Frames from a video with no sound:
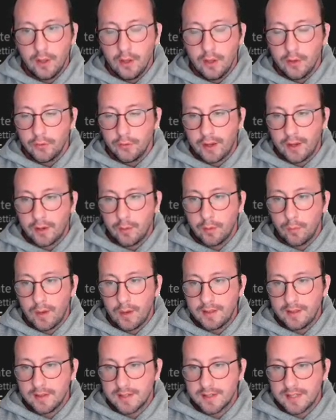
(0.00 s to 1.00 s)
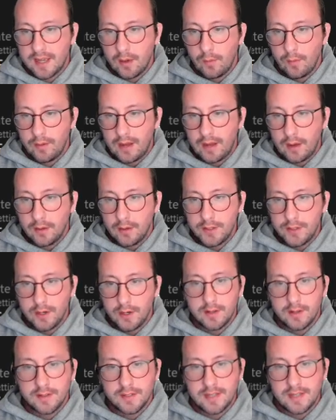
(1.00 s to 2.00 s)
So I can write this out. Now, as you
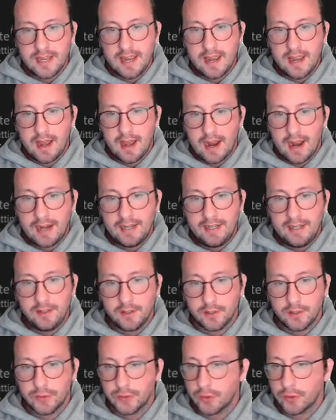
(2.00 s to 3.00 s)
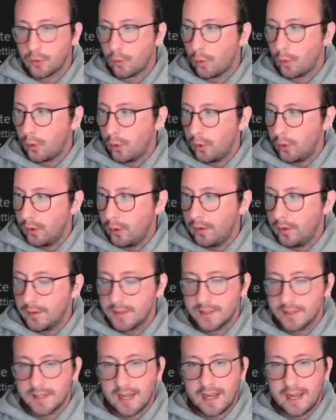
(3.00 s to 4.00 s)
can see, I need to scroll
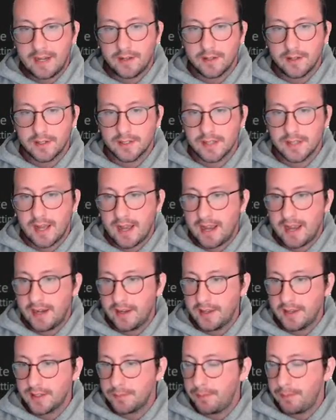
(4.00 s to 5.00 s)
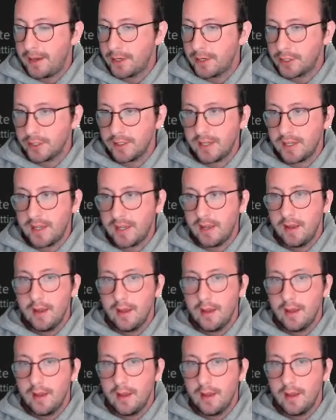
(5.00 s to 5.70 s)
side to side, especially